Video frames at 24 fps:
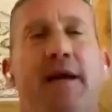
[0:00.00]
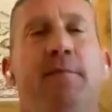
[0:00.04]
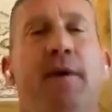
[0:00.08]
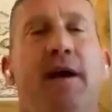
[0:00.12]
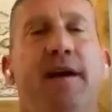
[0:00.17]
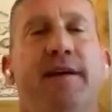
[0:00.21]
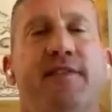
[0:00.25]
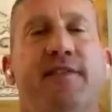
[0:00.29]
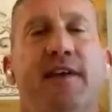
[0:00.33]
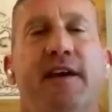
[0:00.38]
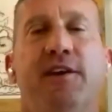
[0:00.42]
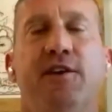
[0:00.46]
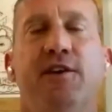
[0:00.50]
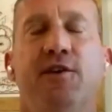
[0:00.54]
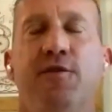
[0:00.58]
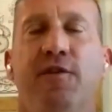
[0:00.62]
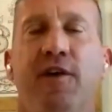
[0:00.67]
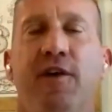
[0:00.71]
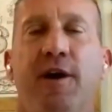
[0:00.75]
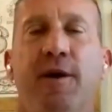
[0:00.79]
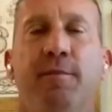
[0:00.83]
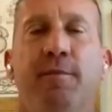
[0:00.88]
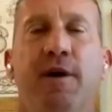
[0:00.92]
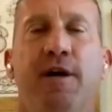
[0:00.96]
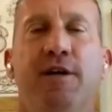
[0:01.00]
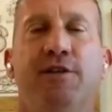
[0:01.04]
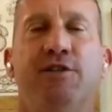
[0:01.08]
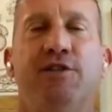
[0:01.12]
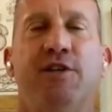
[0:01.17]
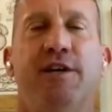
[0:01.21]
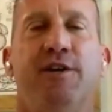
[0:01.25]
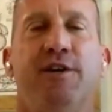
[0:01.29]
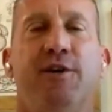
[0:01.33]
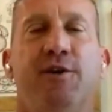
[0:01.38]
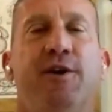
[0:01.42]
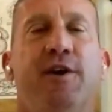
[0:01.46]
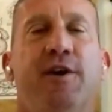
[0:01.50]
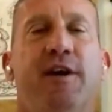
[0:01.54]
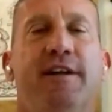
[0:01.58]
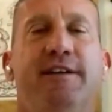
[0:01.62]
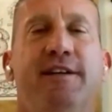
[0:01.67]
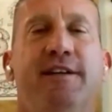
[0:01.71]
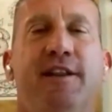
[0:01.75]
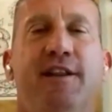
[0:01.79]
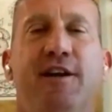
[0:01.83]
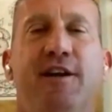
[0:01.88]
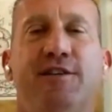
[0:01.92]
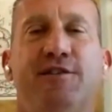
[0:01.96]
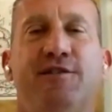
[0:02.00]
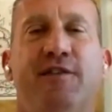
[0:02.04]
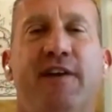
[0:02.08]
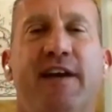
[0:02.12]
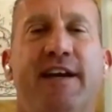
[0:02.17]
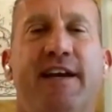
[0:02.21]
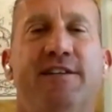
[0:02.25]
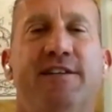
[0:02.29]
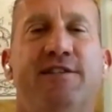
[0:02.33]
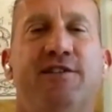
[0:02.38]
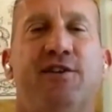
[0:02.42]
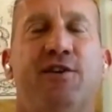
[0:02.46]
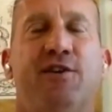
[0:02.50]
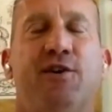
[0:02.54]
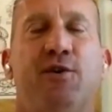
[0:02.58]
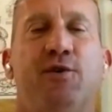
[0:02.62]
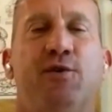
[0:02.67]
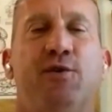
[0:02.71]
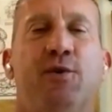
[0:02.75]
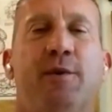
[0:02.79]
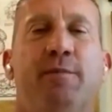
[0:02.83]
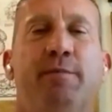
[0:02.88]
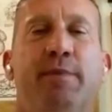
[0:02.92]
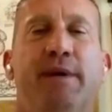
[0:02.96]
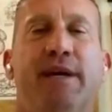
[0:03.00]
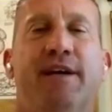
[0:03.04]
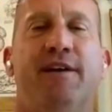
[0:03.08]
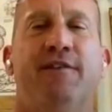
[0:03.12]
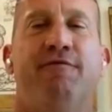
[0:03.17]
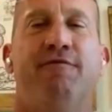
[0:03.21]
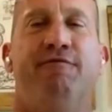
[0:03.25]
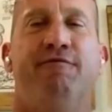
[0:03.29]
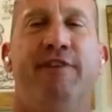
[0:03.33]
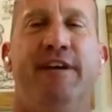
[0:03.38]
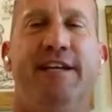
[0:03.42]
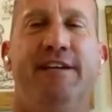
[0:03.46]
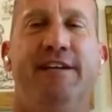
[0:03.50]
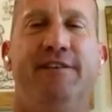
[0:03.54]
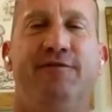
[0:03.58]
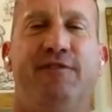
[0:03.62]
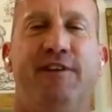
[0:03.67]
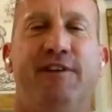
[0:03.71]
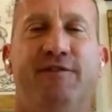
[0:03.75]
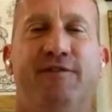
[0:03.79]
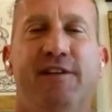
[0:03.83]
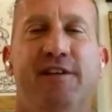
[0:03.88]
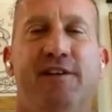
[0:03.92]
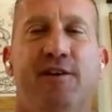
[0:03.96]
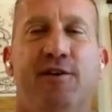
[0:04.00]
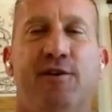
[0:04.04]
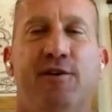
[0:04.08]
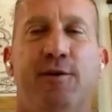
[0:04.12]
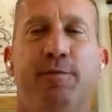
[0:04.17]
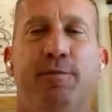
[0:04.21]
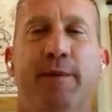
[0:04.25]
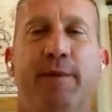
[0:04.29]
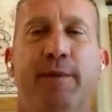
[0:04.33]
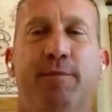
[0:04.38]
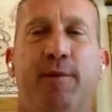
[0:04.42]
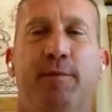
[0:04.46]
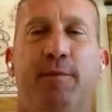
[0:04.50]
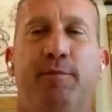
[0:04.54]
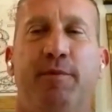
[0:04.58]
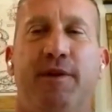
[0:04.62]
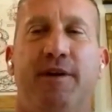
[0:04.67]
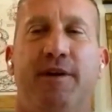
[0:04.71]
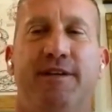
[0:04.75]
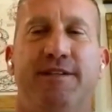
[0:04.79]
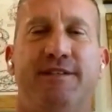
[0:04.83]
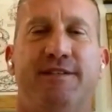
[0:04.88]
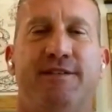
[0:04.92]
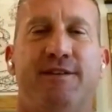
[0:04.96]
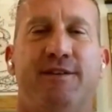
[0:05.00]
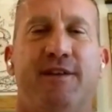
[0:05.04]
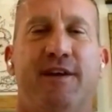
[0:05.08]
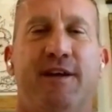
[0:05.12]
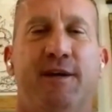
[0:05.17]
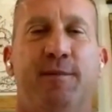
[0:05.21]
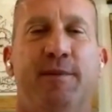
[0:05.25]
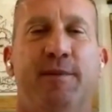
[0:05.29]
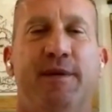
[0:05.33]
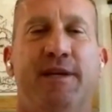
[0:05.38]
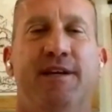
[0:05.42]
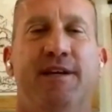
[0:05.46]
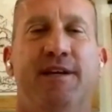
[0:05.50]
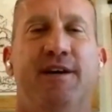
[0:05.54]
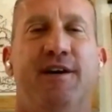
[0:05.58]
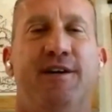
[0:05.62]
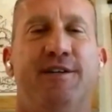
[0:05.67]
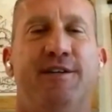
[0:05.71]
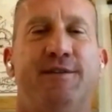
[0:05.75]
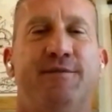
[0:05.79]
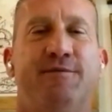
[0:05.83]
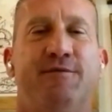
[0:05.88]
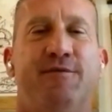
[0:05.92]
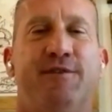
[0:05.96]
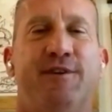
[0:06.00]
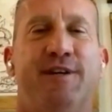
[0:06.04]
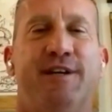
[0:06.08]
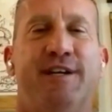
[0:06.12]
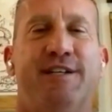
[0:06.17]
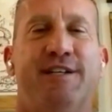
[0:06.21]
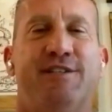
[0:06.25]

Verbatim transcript: Hey, Mike, thank you very much. I know you're heading to Las Vegas to go do a big event, fifteen hundred people plus. So that'll be awesome for you